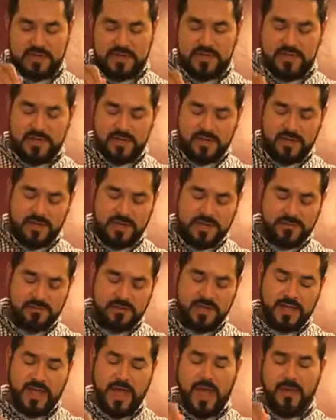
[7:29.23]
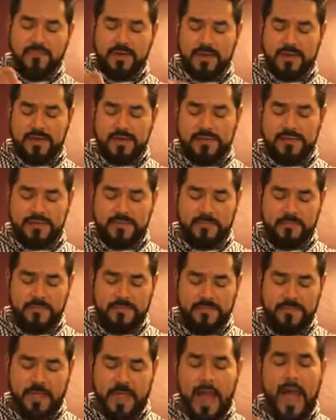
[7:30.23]
good. That smells like happiness.
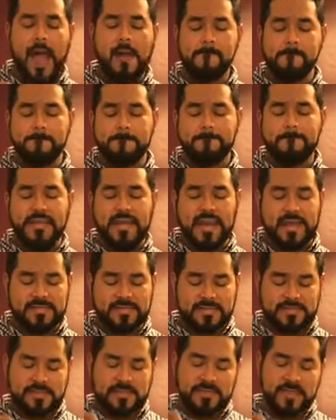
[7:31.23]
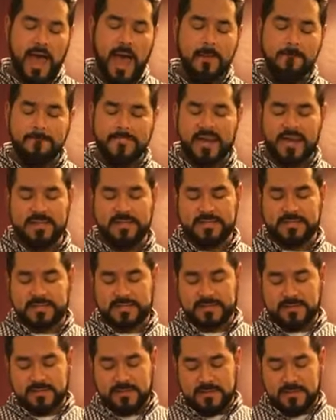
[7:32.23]
Happiness.
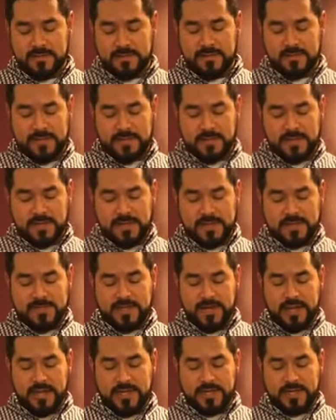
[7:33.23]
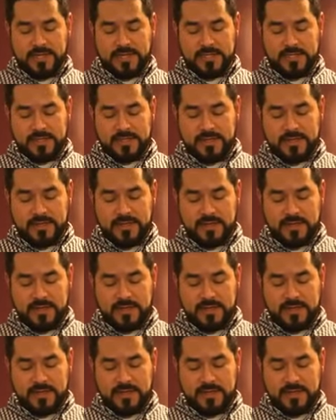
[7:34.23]
Happiness. It's delicious.